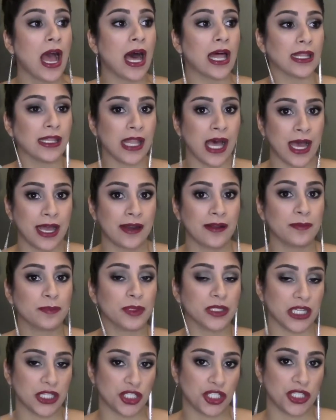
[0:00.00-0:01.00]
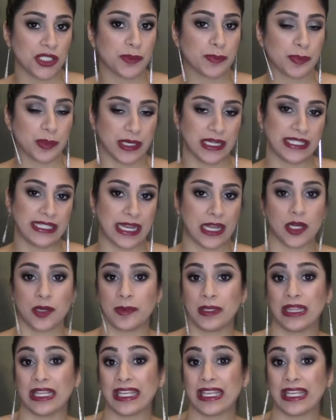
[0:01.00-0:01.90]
a lot of blushes break down on me,